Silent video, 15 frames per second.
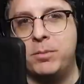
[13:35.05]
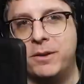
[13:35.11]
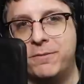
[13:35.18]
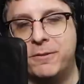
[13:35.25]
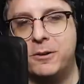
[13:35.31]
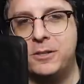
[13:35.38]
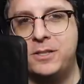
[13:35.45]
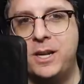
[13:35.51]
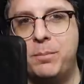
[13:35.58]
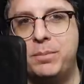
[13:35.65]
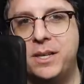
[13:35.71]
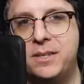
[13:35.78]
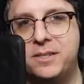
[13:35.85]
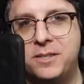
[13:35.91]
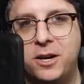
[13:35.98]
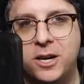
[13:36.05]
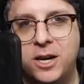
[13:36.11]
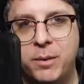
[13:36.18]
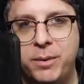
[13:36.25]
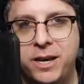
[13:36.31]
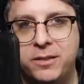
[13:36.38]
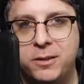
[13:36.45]
but first up, let's
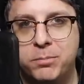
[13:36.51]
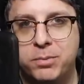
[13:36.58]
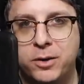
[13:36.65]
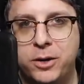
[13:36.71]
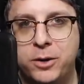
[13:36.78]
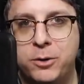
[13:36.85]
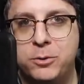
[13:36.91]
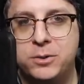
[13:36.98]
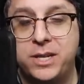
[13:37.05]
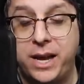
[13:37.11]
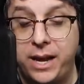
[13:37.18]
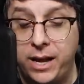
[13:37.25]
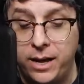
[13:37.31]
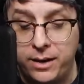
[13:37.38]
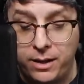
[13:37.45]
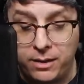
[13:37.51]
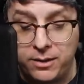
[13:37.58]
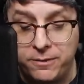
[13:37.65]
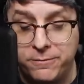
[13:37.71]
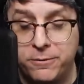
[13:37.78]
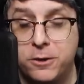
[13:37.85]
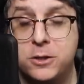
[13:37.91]
talk about the pros. And
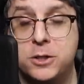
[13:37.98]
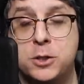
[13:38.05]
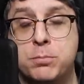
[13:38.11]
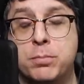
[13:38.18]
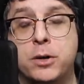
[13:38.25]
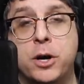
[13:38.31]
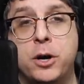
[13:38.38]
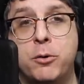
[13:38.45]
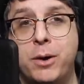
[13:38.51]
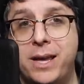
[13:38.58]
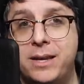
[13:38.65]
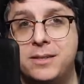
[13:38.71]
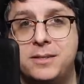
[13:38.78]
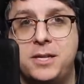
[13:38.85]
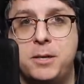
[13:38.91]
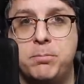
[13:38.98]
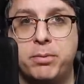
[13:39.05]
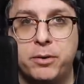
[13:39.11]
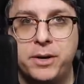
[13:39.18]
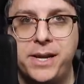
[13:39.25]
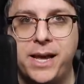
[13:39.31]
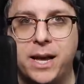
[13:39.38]
the first pro is the
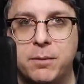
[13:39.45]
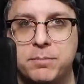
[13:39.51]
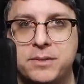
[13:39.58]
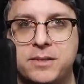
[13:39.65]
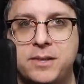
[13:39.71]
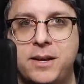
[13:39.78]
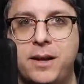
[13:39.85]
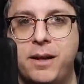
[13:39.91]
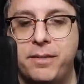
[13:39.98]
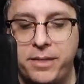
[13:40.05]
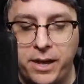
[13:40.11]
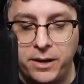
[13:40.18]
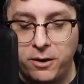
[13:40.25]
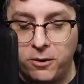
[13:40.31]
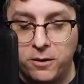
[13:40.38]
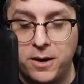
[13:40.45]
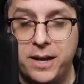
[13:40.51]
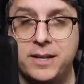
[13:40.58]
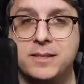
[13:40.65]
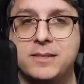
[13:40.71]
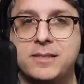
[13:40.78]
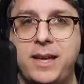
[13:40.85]
preamps. They are
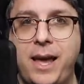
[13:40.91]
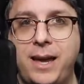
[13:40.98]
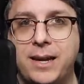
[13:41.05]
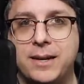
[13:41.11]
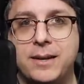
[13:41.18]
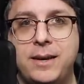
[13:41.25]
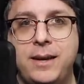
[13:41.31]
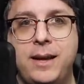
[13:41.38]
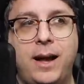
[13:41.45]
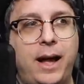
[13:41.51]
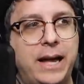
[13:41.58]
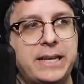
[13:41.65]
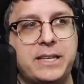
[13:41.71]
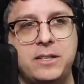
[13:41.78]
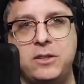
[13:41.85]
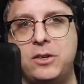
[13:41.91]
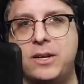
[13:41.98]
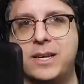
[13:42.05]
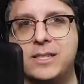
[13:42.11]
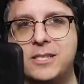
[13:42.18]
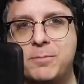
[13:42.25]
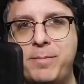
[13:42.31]
insane. I could look
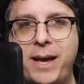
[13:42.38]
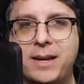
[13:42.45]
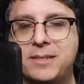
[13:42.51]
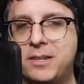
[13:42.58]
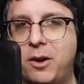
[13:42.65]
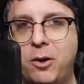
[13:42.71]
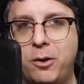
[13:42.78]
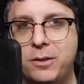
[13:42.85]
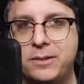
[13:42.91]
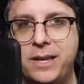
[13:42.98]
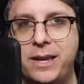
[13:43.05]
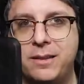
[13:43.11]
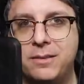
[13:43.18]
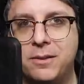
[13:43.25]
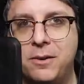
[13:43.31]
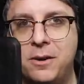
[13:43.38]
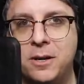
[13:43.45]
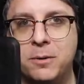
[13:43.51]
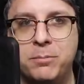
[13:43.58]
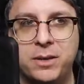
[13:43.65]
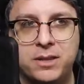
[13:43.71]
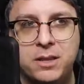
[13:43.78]
at specs all day
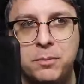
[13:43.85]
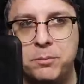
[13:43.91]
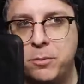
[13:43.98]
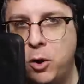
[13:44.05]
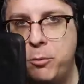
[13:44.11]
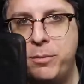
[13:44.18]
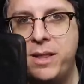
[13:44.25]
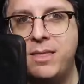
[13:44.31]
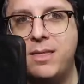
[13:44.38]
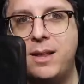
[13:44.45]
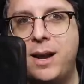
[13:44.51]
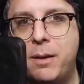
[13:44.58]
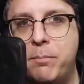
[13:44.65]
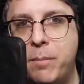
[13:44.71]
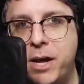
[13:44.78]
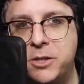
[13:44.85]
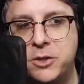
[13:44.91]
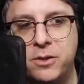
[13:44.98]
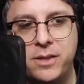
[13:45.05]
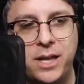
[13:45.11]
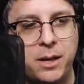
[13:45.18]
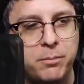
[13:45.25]
long, but the moment that I measure
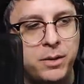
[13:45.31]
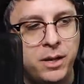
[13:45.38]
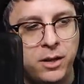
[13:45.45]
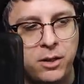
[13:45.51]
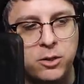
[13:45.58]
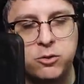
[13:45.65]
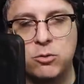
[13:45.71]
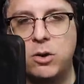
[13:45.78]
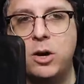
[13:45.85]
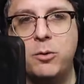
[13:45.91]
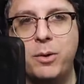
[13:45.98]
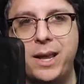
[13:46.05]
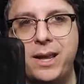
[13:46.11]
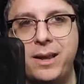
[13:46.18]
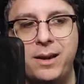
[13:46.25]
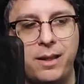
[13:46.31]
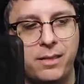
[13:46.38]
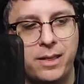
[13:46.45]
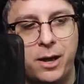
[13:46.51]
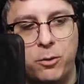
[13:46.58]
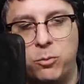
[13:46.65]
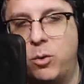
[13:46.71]
them, throw in
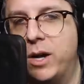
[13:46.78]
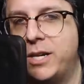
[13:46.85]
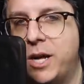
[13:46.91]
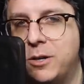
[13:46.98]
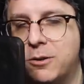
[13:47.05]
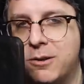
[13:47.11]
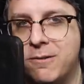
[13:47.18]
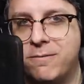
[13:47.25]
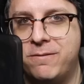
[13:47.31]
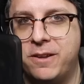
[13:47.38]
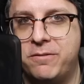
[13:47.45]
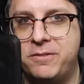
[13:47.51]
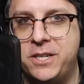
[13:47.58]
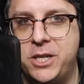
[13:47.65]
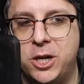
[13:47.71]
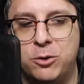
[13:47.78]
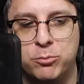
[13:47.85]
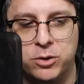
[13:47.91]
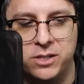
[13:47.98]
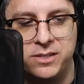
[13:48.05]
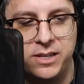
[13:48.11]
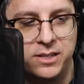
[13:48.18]
that 150 ohm
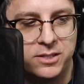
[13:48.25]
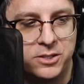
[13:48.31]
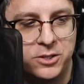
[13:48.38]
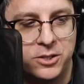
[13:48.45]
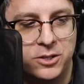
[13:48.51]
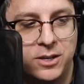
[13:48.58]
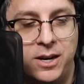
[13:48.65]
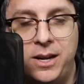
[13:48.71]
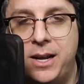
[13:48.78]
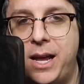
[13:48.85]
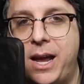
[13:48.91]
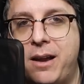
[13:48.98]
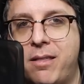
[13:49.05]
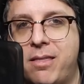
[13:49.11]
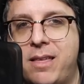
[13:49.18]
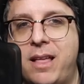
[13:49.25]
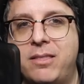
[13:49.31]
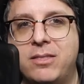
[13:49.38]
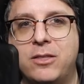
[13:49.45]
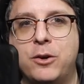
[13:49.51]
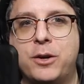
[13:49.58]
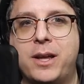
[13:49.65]
resistor, and
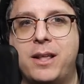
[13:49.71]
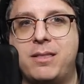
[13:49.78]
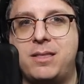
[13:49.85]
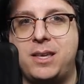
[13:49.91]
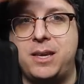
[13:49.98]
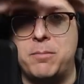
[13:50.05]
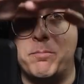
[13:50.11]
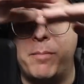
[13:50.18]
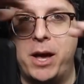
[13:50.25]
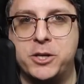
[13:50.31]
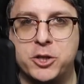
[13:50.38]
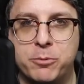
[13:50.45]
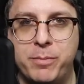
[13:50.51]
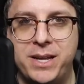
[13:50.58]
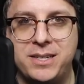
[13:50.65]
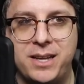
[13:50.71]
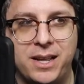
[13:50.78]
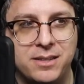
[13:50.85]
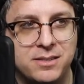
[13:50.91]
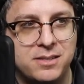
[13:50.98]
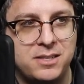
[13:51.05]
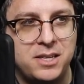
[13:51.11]
then look at the measurement
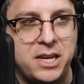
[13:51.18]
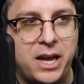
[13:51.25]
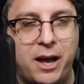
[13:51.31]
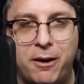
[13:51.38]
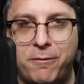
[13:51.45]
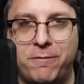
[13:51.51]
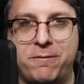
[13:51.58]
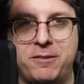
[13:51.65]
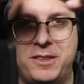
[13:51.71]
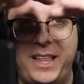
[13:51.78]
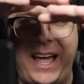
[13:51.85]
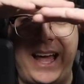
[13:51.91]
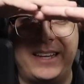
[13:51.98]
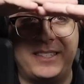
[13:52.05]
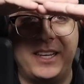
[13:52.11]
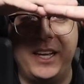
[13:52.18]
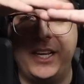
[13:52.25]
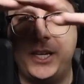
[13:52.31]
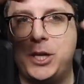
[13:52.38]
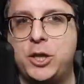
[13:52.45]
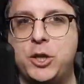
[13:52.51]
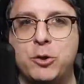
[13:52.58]
and see a flat,
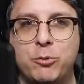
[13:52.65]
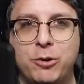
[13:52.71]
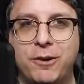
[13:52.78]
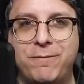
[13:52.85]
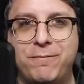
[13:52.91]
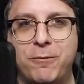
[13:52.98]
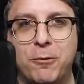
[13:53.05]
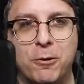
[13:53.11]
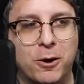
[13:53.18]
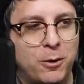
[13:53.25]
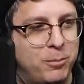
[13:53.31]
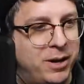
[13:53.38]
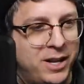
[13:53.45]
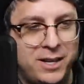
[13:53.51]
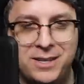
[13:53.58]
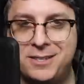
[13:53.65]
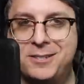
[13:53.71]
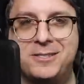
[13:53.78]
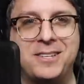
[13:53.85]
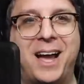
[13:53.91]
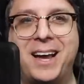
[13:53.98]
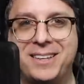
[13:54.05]
uniform
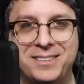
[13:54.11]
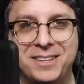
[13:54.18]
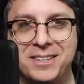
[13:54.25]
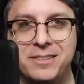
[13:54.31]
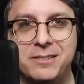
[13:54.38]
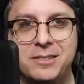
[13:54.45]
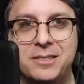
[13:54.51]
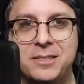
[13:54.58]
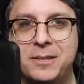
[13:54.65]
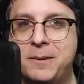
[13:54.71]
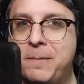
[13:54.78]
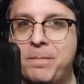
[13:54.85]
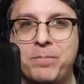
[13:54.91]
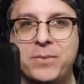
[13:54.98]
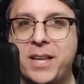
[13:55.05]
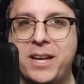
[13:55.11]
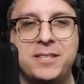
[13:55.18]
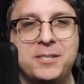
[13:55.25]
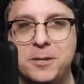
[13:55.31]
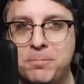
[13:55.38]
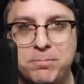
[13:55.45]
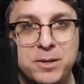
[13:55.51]
silence,
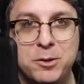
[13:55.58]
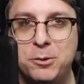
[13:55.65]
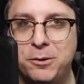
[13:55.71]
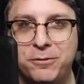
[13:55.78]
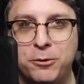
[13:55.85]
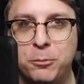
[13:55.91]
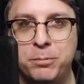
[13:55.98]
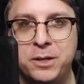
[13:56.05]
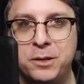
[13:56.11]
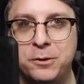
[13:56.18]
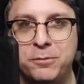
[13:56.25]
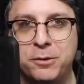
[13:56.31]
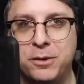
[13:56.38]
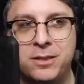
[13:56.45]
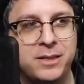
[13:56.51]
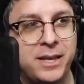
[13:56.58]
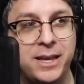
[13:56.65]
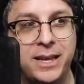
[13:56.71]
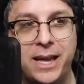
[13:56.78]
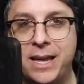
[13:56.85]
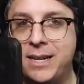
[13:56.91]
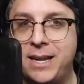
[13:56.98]
it's a beautiful, beautiful
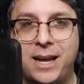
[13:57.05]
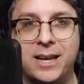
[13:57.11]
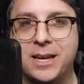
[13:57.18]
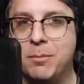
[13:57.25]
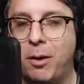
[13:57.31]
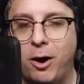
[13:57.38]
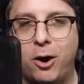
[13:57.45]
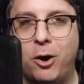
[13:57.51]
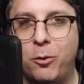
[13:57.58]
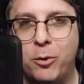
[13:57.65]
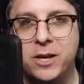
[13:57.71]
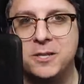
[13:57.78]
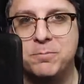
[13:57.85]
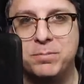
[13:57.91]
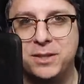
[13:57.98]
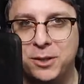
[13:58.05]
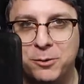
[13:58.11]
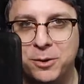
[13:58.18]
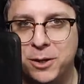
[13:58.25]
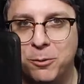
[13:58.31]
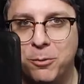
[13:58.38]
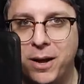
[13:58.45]
thing, and I am always
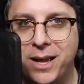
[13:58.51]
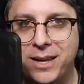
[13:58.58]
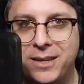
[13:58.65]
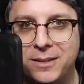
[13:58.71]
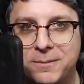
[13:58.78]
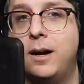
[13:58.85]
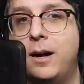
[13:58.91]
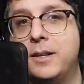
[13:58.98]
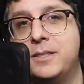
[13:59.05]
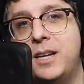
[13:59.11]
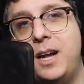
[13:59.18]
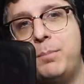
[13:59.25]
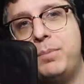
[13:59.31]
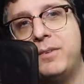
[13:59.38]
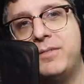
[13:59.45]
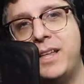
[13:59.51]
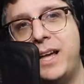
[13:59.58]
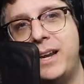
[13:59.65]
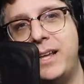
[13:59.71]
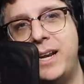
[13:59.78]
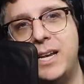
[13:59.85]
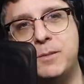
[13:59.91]
blown away. On top of that,
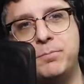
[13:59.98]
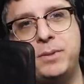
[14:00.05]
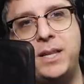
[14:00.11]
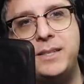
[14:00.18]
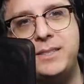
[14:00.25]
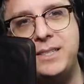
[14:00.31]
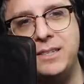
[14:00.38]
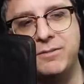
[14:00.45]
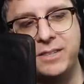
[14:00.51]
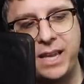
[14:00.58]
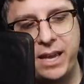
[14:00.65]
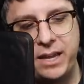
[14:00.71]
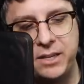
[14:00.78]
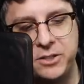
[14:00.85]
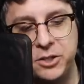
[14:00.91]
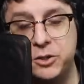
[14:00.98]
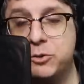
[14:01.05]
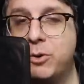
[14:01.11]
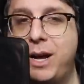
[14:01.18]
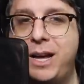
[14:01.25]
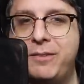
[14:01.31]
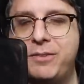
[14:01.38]
it has plenty of gain to
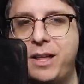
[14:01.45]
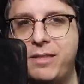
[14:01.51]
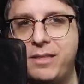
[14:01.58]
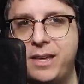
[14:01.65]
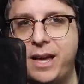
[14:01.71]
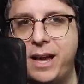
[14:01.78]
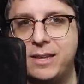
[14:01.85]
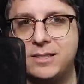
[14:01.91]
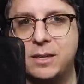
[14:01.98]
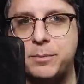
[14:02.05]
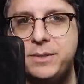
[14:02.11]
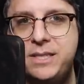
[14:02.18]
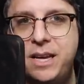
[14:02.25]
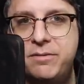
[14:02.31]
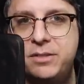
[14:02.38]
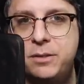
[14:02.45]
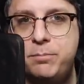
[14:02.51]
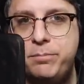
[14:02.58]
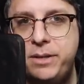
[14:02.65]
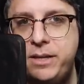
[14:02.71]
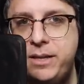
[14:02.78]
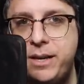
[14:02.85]
drive the
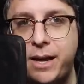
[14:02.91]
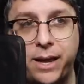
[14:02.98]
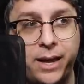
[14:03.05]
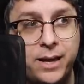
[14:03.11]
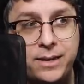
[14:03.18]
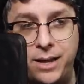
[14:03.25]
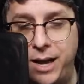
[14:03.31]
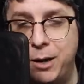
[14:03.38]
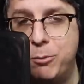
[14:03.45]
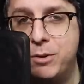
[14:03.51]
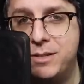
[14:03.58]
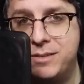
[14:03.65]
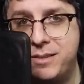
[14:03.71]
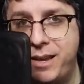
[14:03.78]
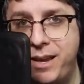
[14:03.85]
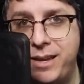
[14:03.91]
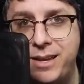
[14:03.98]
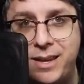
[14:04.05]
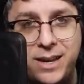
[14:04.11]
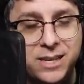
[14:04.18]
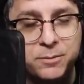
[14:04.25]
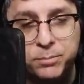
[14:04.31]
SM7B, and I would say
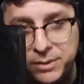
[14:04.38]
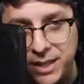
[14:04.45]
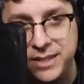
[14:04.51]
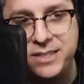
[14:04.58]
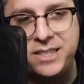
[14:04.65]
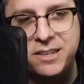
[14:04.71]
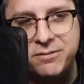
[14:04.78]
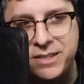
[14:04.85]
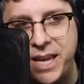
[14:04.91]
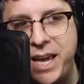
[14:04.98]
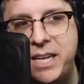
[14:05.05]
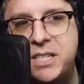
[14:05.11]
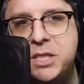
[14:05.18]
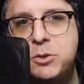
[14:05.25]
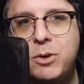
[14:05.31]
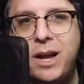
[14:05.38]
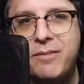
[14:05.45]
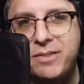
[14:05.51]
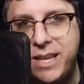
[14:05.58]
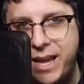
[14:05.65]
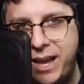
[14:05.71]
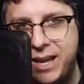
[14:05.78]
it has plenty of gain to drive the